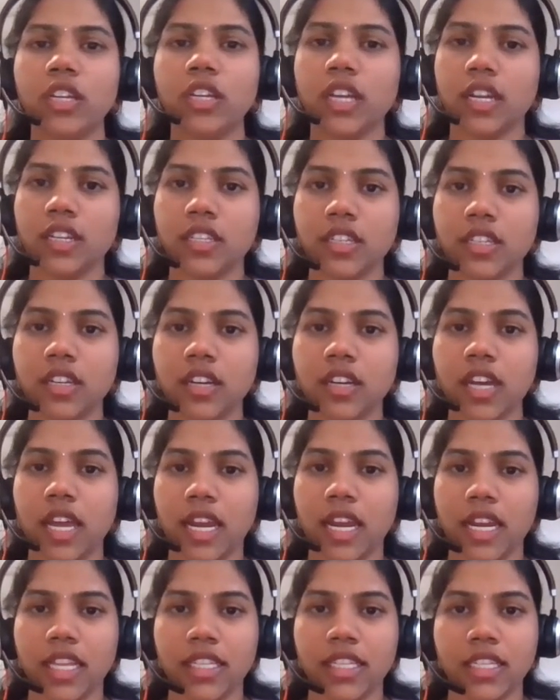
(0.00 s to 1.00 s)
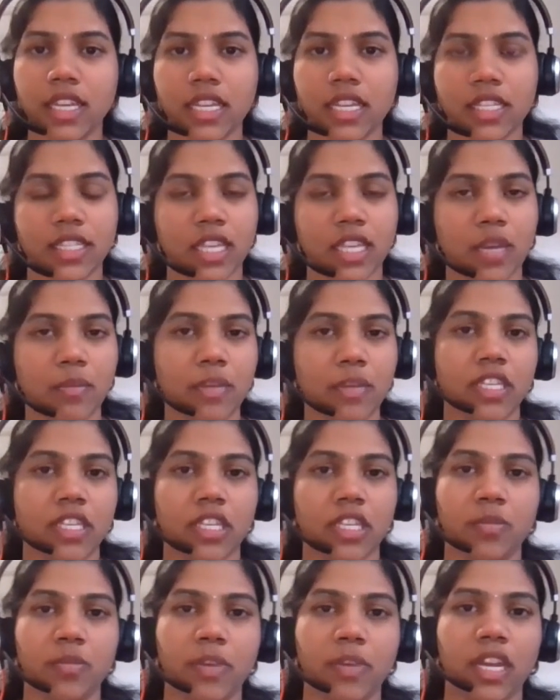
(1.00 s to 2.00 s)
consider LIC as same as
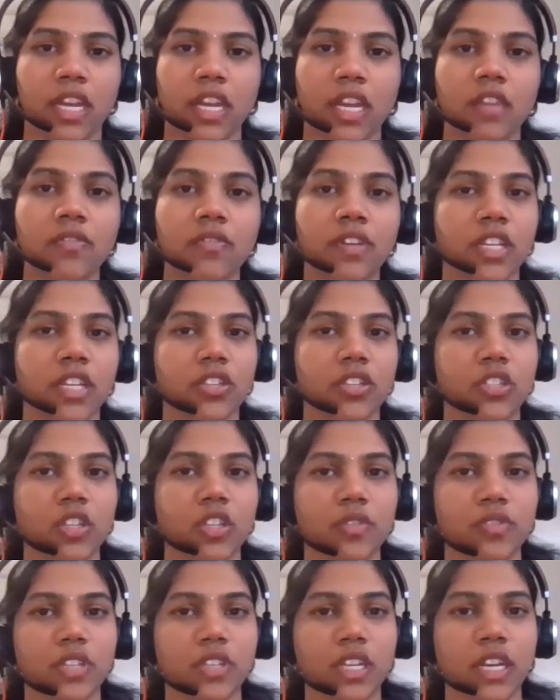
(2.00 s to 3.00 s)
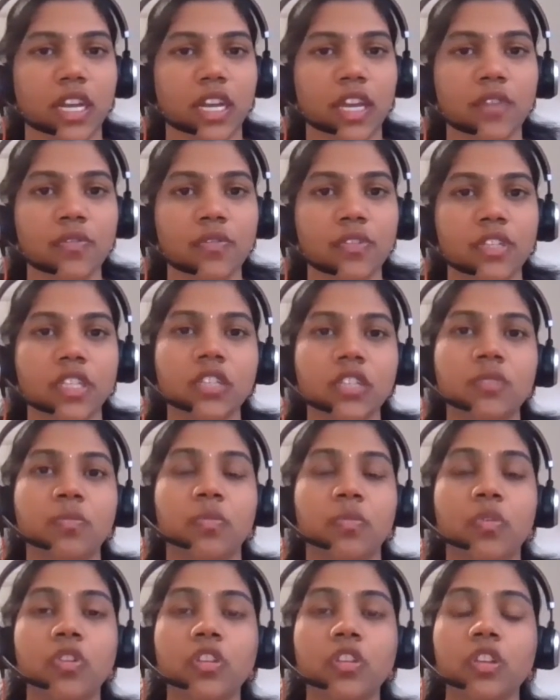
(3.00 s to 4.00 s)
SBI Life and HDFC Life since
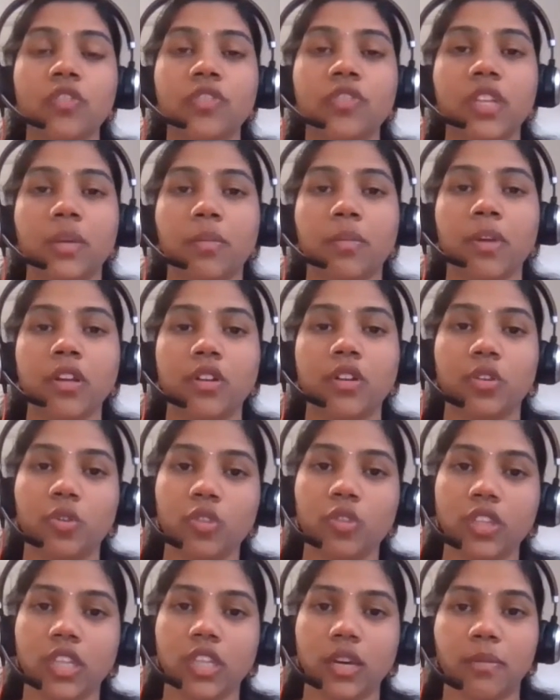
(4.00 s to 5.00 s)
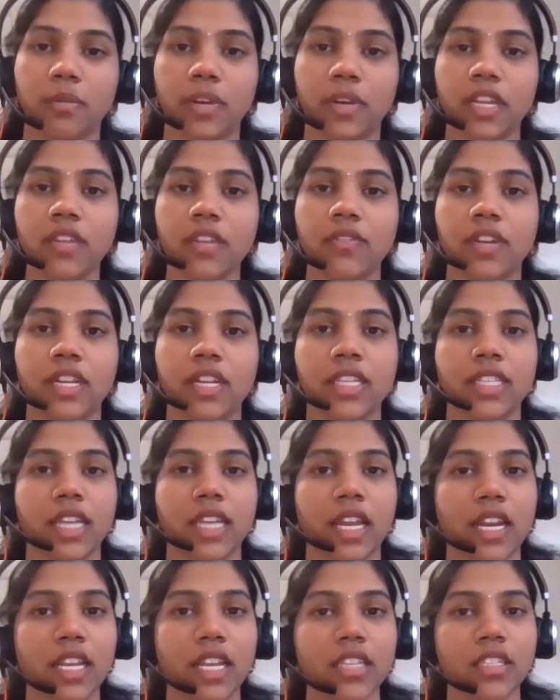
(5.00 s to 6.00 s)
both of them are growth company, whereas
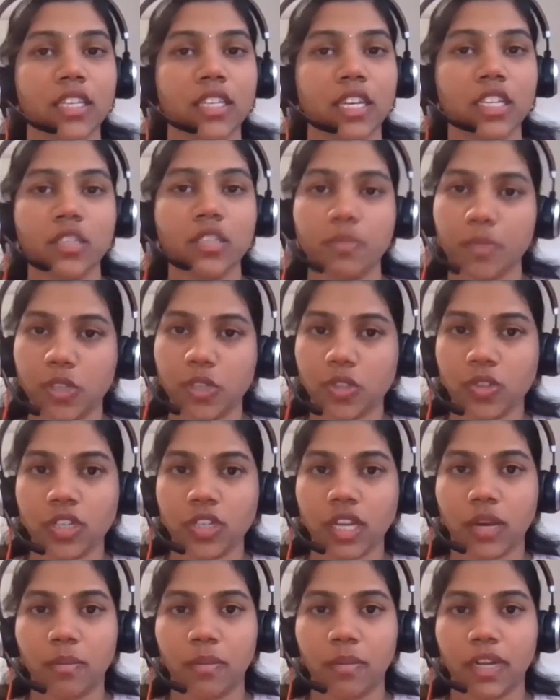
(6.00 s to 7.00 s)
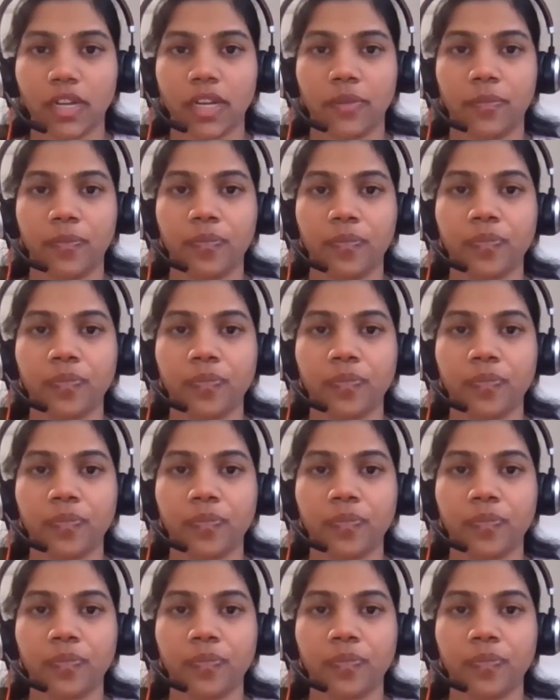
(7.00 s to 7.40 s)
LIC is mature company.